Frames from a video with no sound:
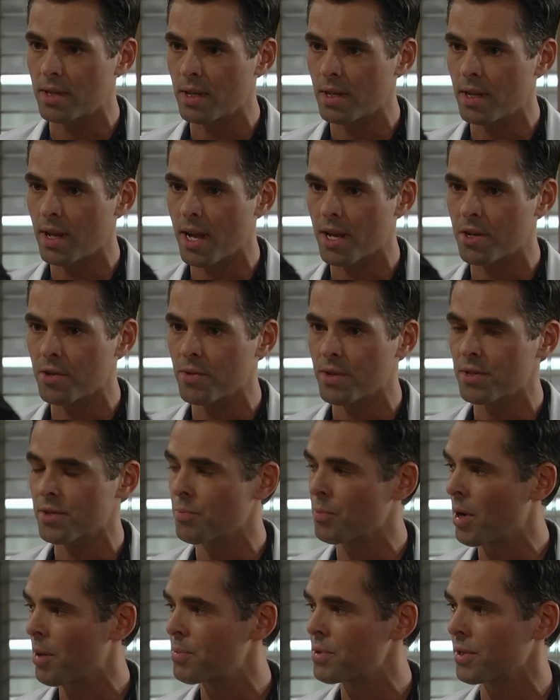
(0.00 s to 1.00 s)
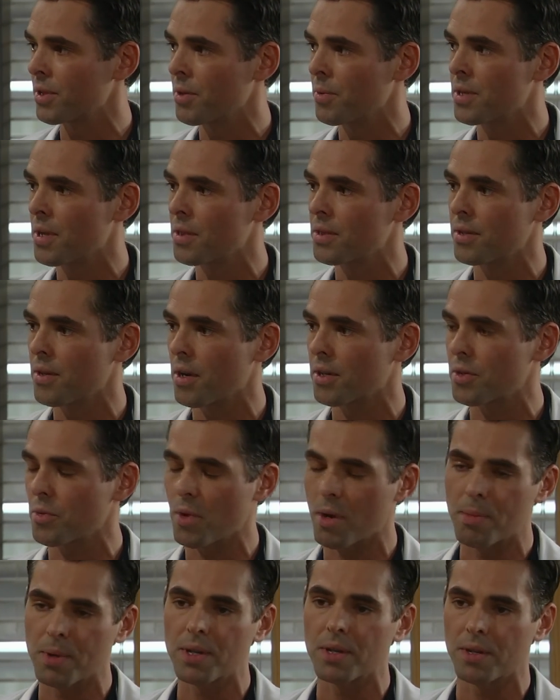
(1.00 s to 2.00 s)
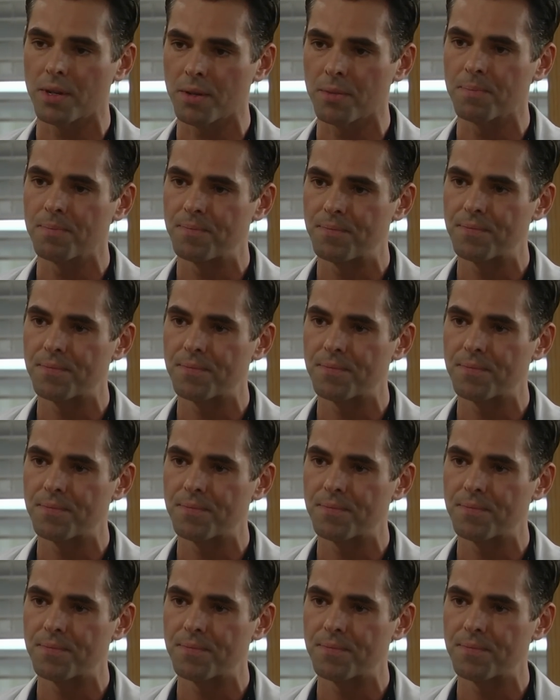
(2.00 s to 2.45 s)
the aneurysm ruptured, there was nothing Dr. Webber could do.